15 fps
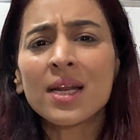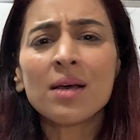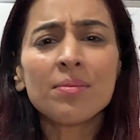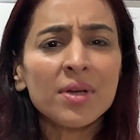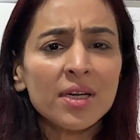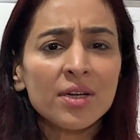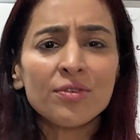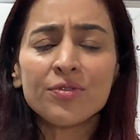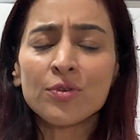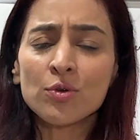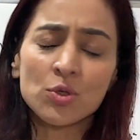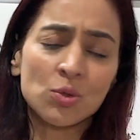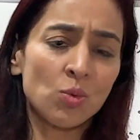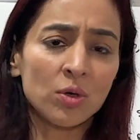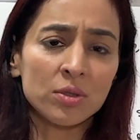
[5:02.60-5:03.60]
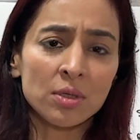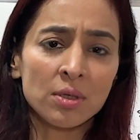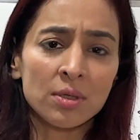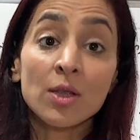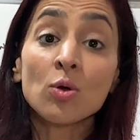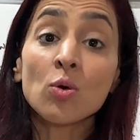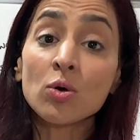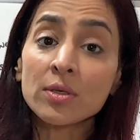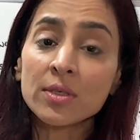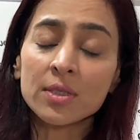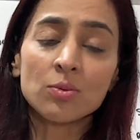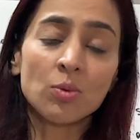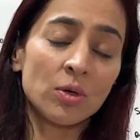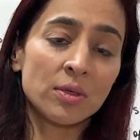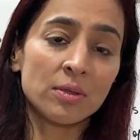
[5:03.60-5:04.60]
lemon infused water, coconut
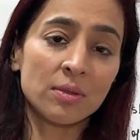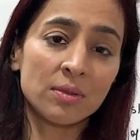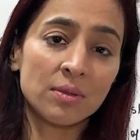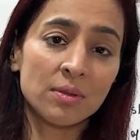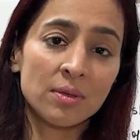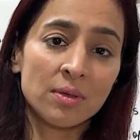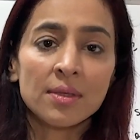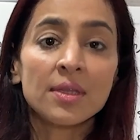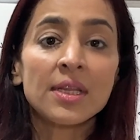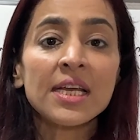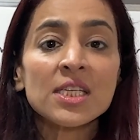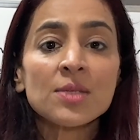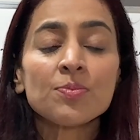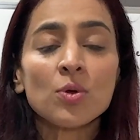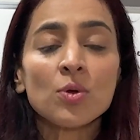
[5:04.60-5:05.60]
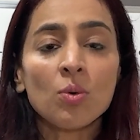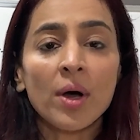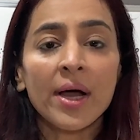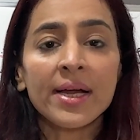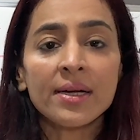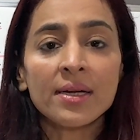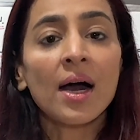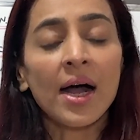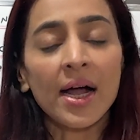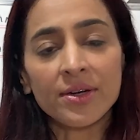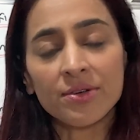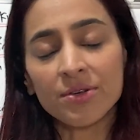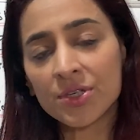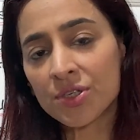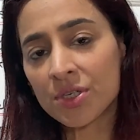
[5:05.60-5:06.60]
water. These provide
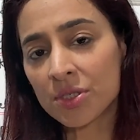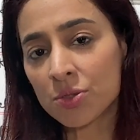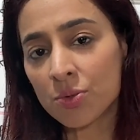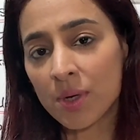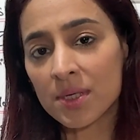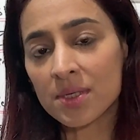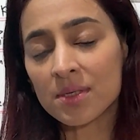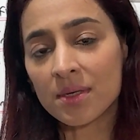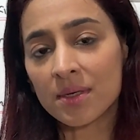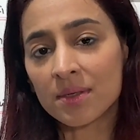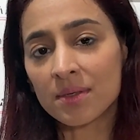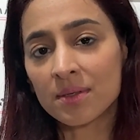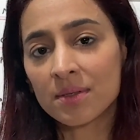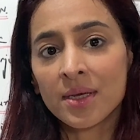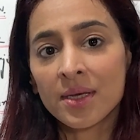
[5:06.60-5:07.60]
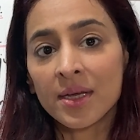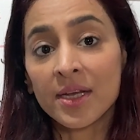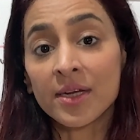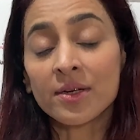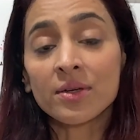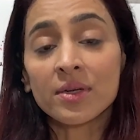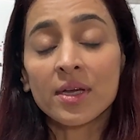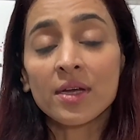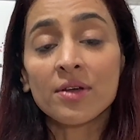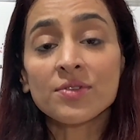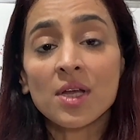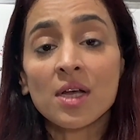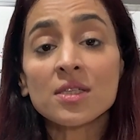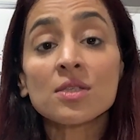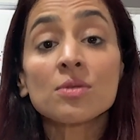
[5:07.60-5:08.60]
hydration to our skin. It gives
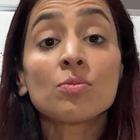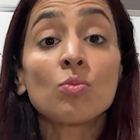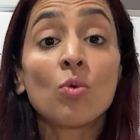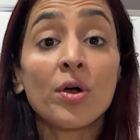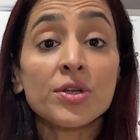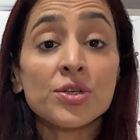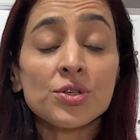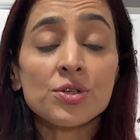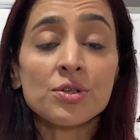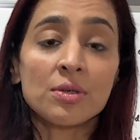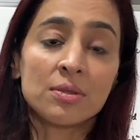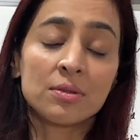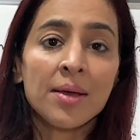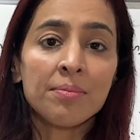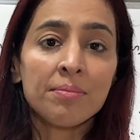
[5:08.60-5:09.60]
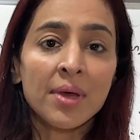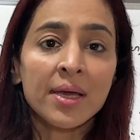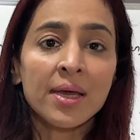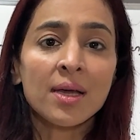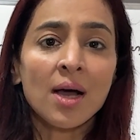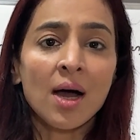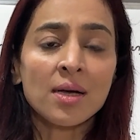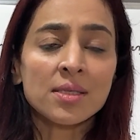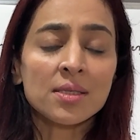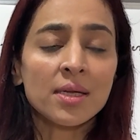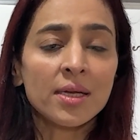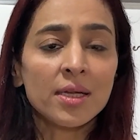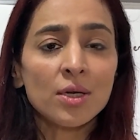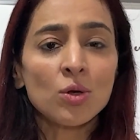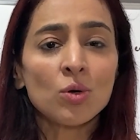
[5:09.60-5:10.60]
us moisture, making our
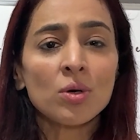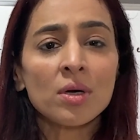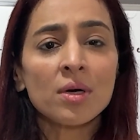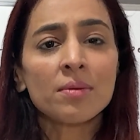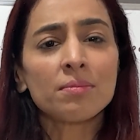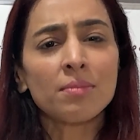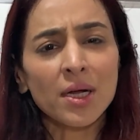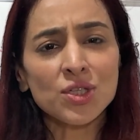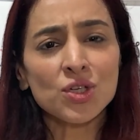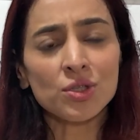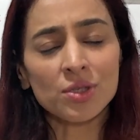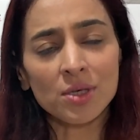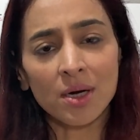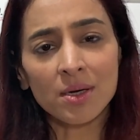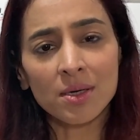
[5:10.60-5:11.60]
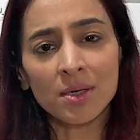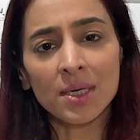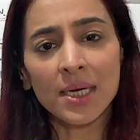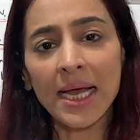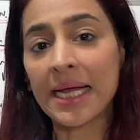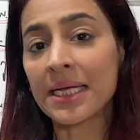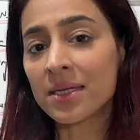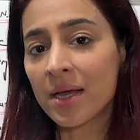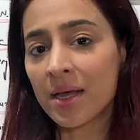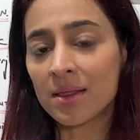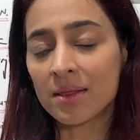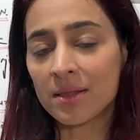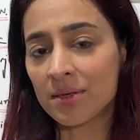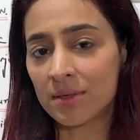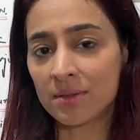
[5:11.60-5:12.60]
skin look much younger and
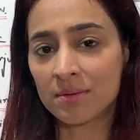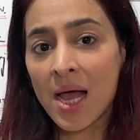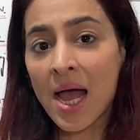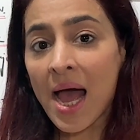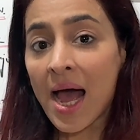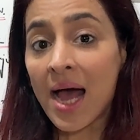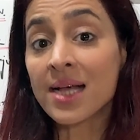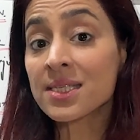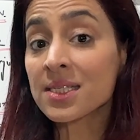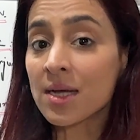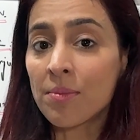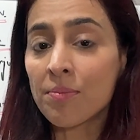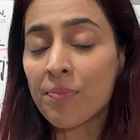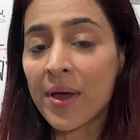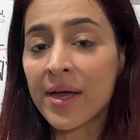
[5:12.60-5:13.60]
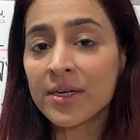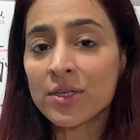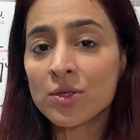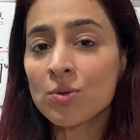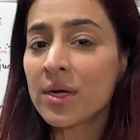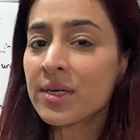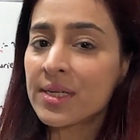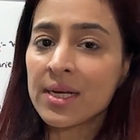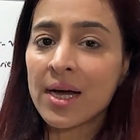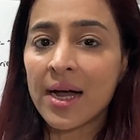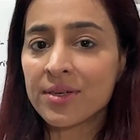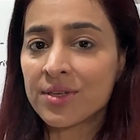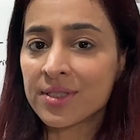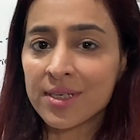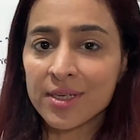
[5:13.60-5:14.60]
healthier as compared to a
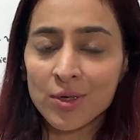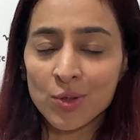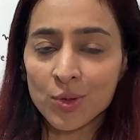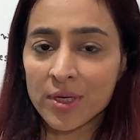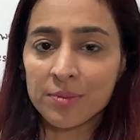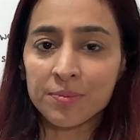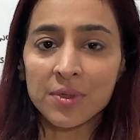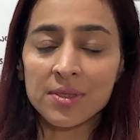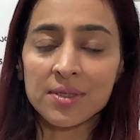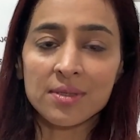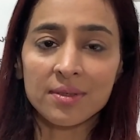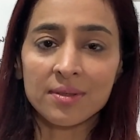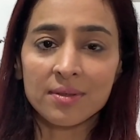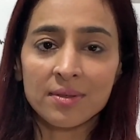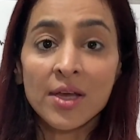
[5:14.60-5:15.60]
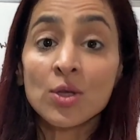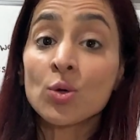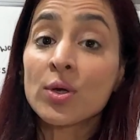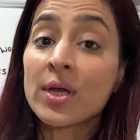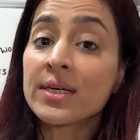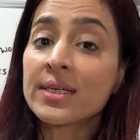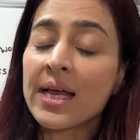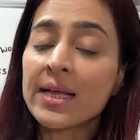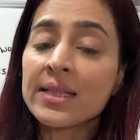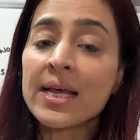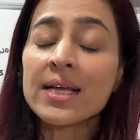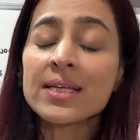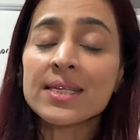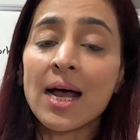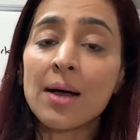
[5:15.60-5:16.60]
dehydrated looking person. You can take the
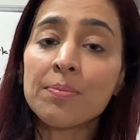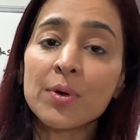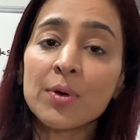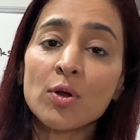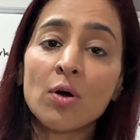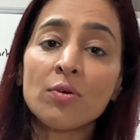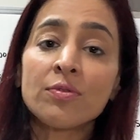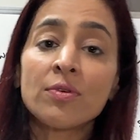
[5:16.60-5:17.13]
example of